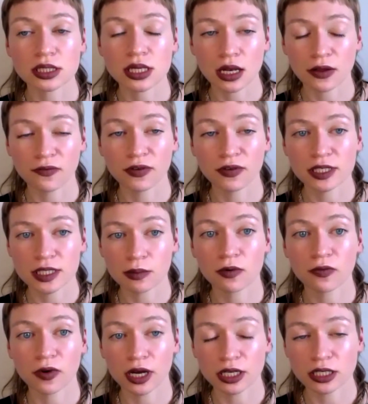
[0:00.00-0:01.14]
And I think some of
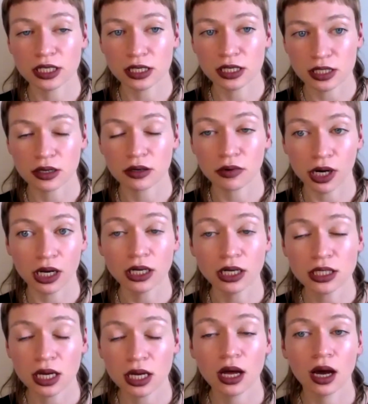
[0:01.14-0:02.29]
the ideas are great.